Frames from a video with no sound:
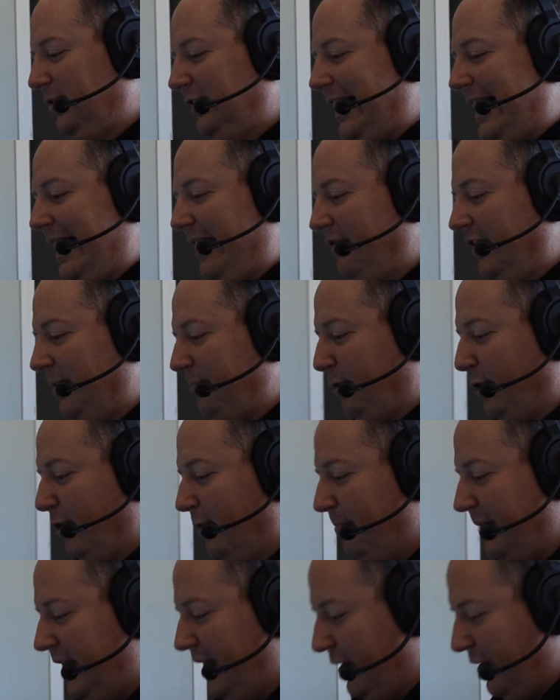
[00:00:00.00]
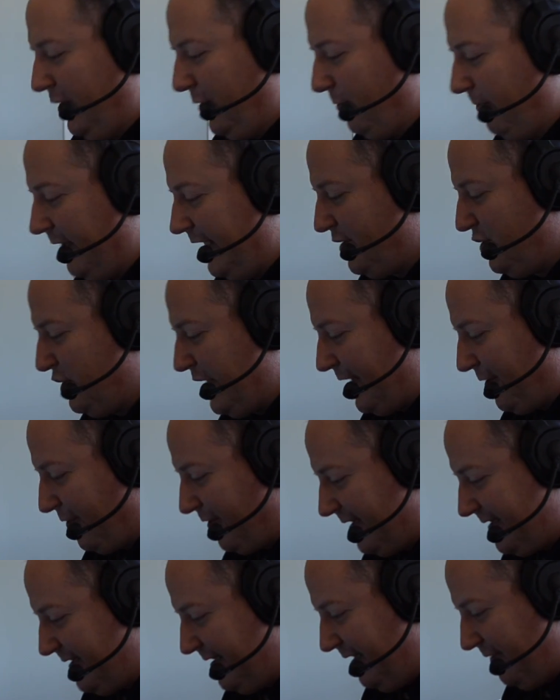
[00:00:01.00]
live at Premier
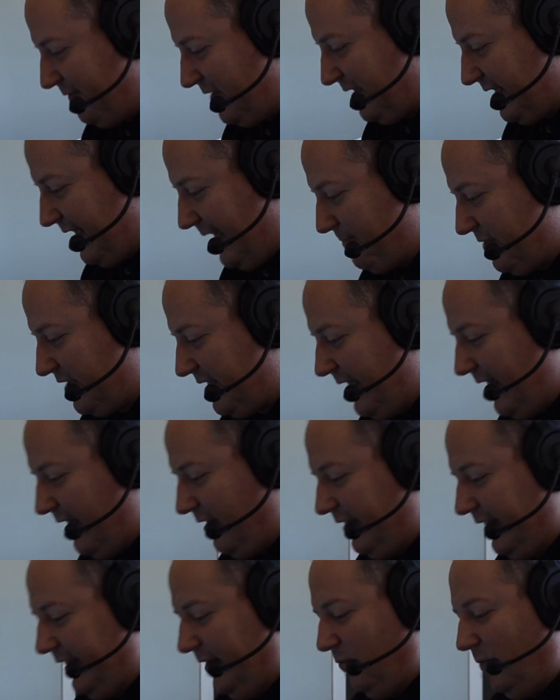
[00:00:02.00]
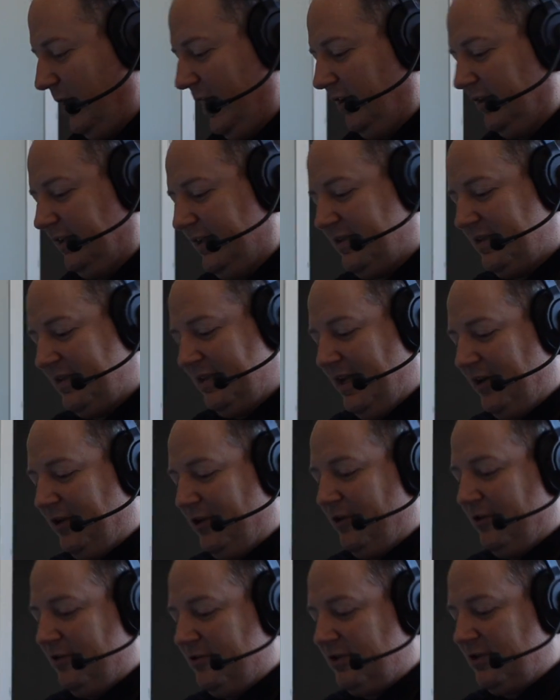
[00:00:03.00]
Regenerative Stem Cell and Wellness
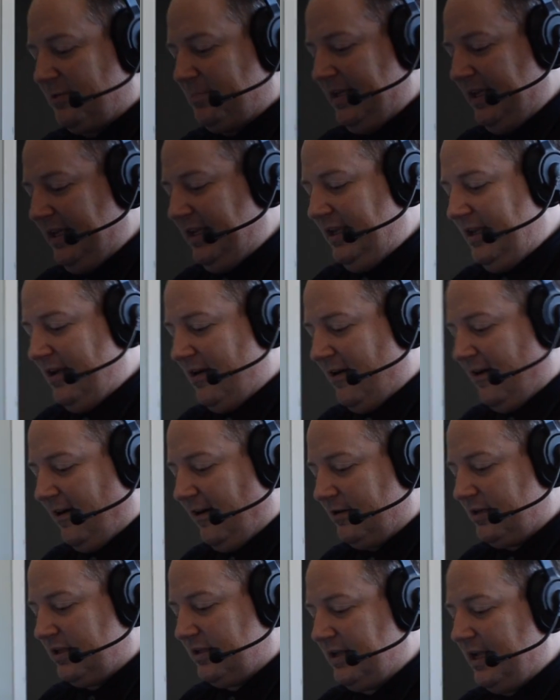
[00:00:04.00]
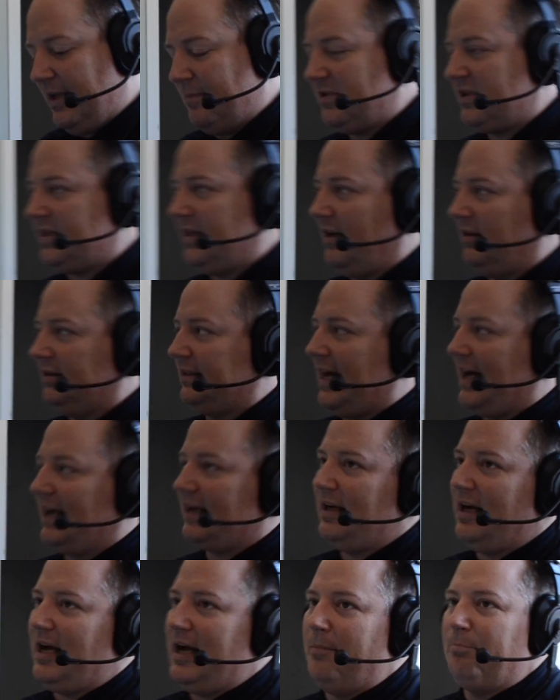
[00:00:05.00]
Center's P R stem cell
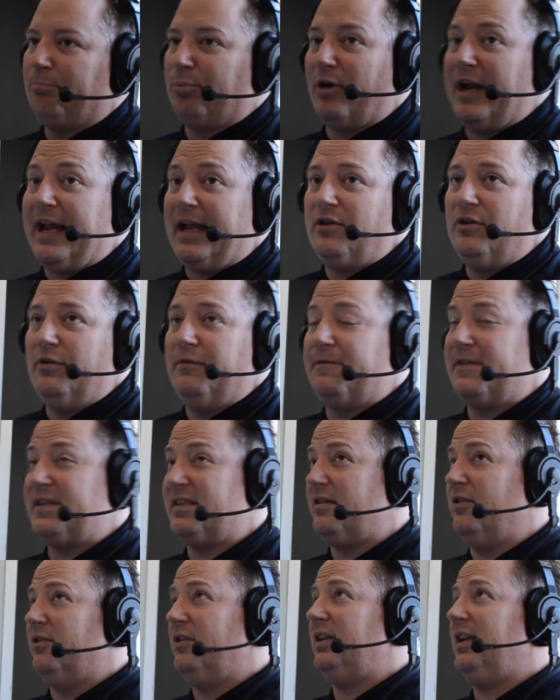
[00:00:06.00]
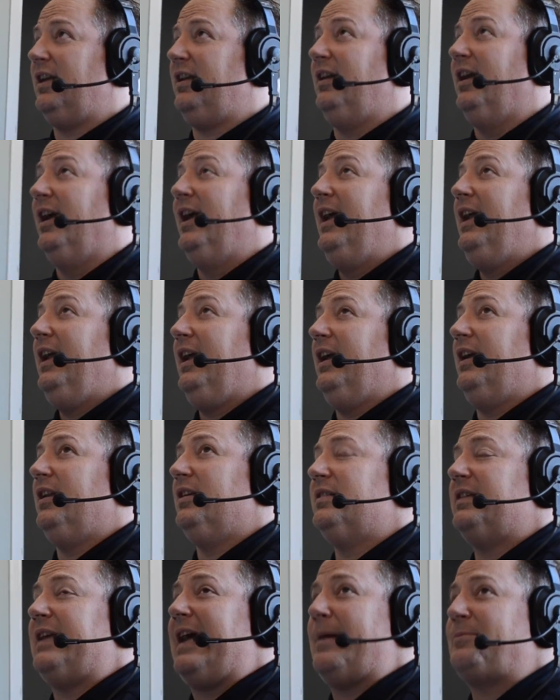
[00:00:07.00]
dot com, brand new facility. It
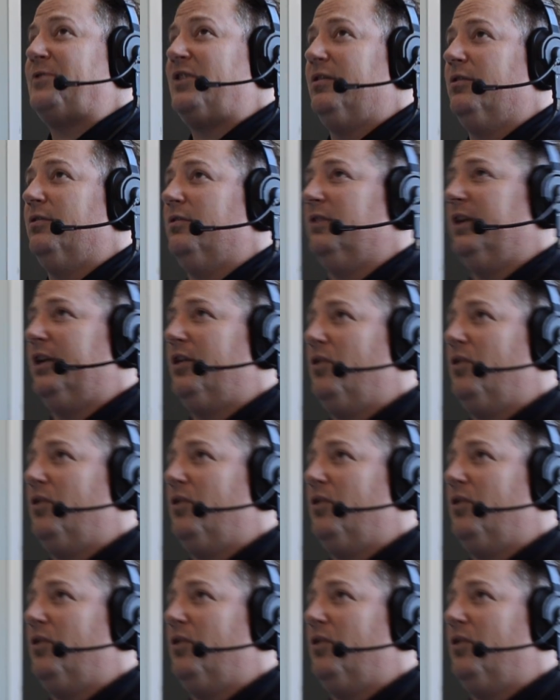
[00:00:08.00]
is absolutely